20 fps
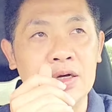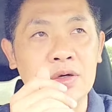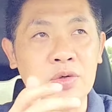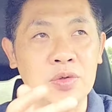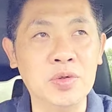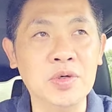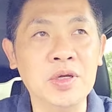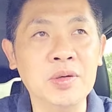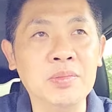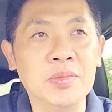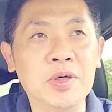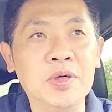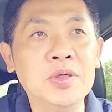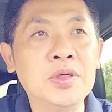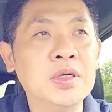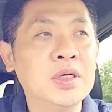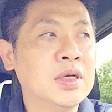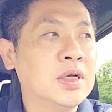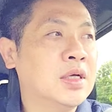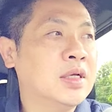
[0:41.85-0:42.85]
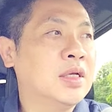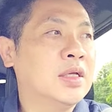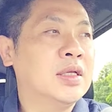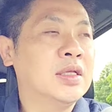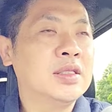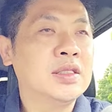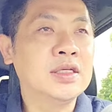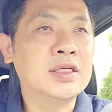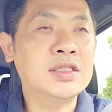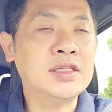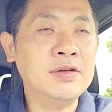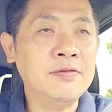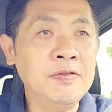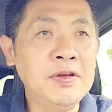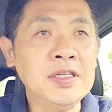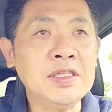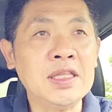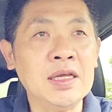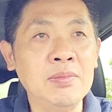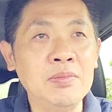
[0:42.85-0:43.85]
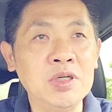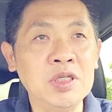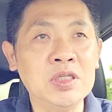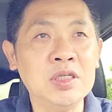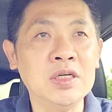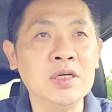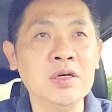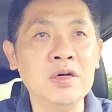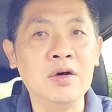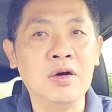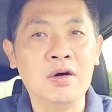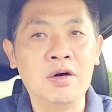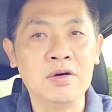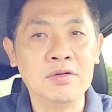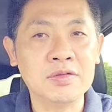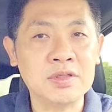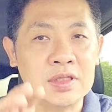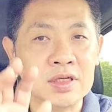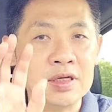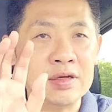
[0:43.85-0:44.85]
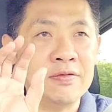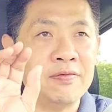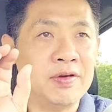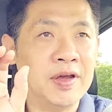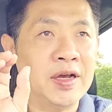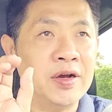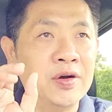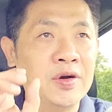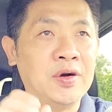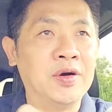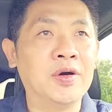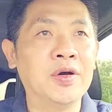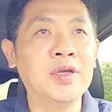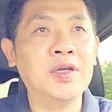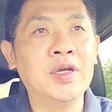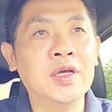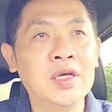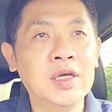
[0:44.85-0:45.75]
cooling mode, the surface temperature of the fan coil,